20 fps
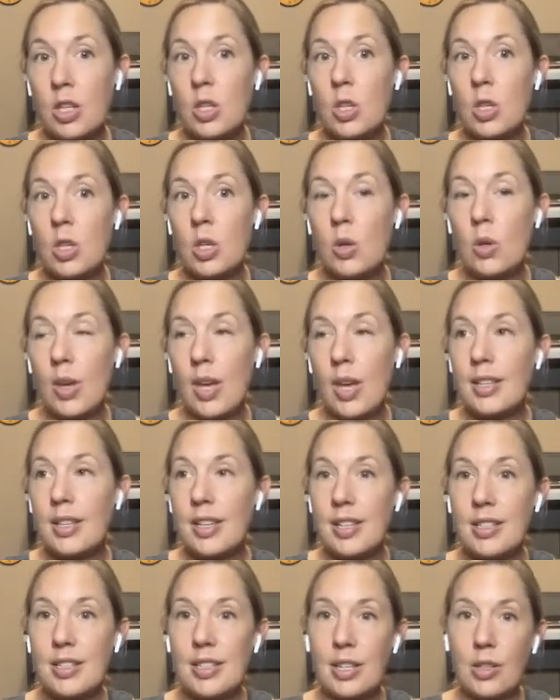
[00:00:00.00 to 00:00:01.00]
you can
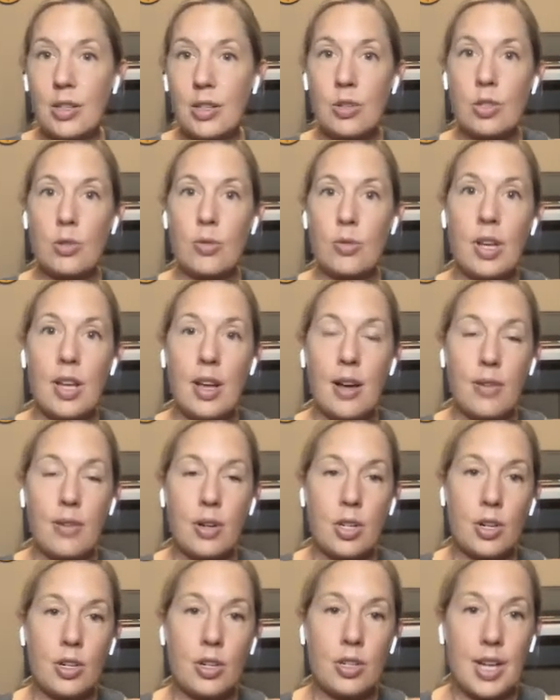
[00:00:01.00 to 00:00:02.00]
continue to recover
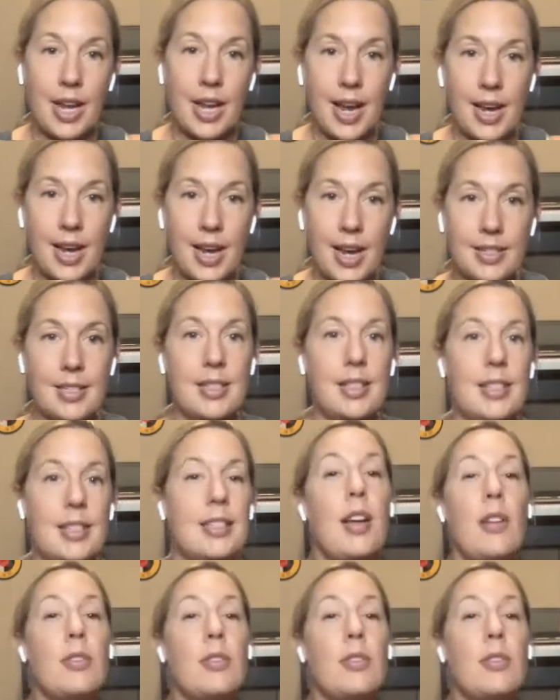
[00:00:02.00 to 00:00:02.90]
your diastasis.